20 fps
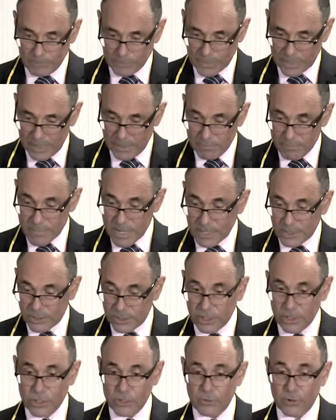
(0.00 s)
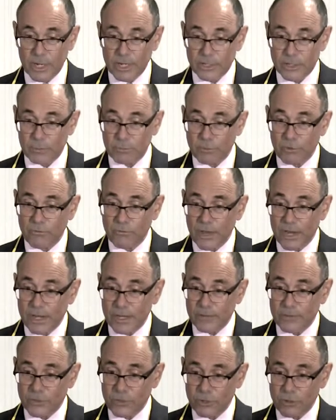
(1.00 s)
It meets the U.S.
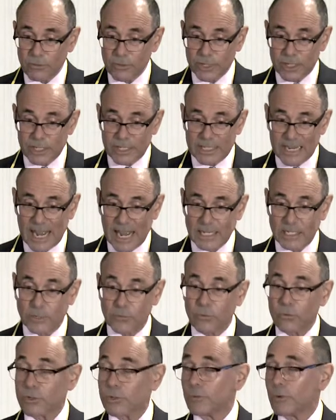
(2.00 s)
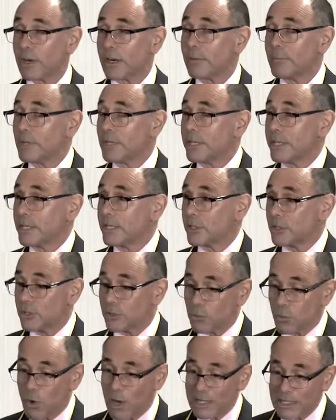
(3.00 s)
Preventative Services Task Force
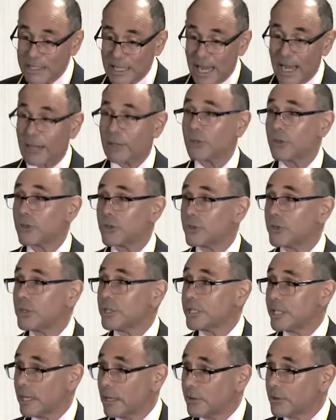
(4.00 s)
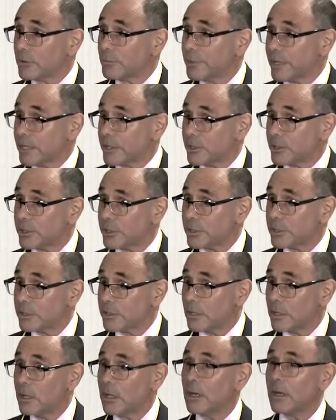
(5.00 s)
recommendations when doctors should tell their patients
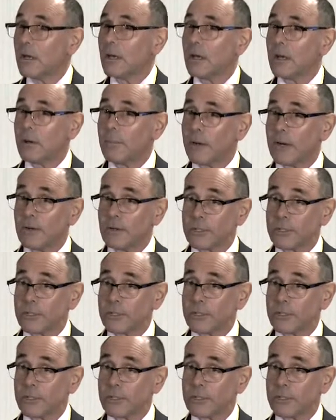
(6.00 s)
about